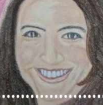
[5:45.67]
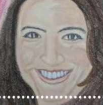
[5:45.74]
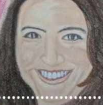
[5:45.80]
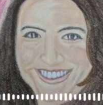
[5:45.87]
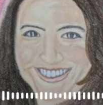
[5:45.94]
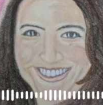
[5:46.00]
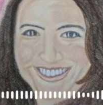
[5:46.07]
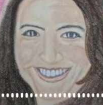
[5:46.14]

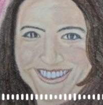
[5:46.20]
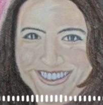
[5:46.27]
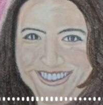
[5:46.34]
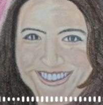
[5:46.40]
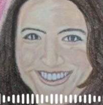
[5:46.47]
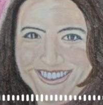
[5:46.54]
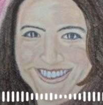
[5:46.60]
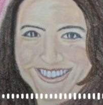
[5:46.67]
So Monday and
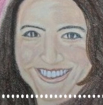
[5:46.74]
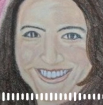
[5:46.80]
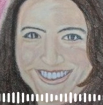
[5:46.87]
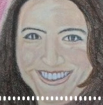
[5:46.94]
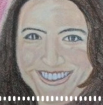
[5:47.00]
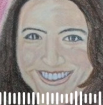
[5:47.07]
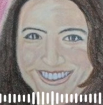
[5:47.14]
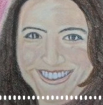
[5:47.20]
Tuesday, it's going
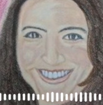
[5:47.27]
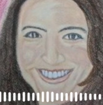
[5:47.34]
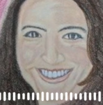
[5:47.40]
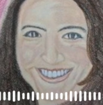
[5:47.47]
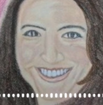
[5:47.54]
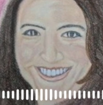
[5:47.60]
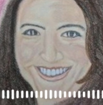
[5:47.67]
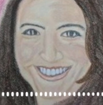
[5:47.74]
to feel like
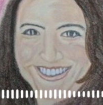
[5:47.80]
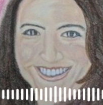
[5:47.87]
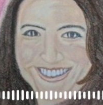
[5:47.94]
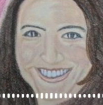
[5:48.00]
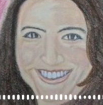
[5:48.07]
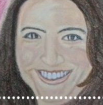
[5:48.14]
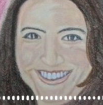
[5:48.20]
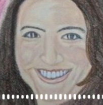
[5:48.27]
you're, you're
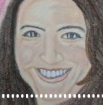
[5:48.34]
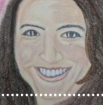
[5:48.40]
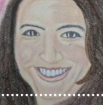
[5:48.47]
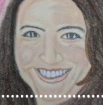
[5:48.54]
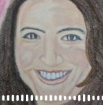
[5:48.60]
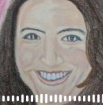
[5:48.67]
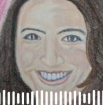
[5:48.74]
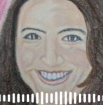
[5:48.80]
going uphill,
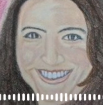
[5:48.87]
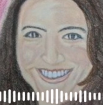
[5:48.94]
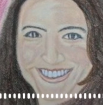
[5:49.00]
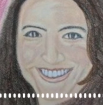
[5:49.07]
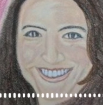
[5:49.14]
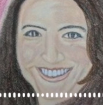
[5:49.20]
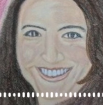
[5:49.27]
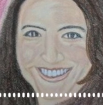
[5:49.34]
no matter
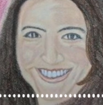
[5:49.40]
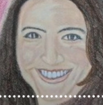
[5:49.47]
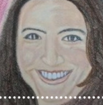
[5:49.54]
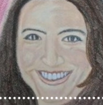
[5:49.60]
what you're doing.